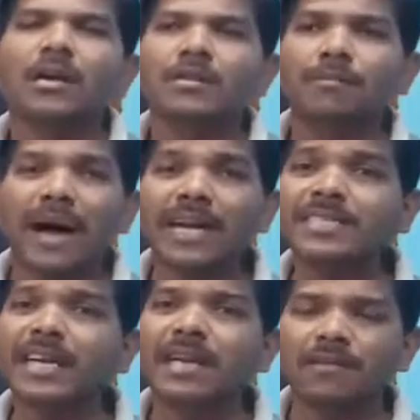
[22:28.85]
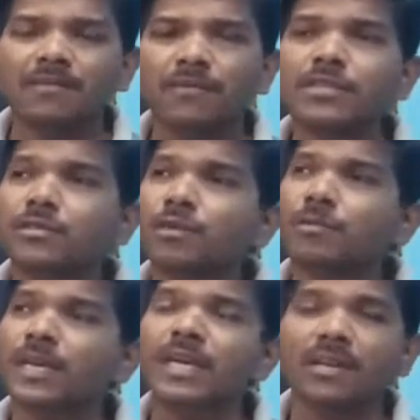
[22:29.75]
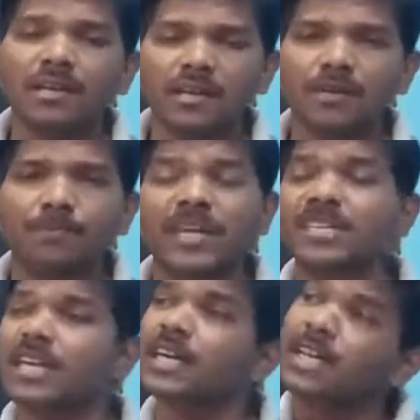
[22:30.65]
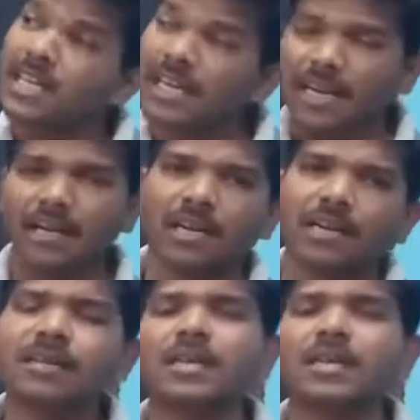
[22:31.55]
The magazine which could be printed in London,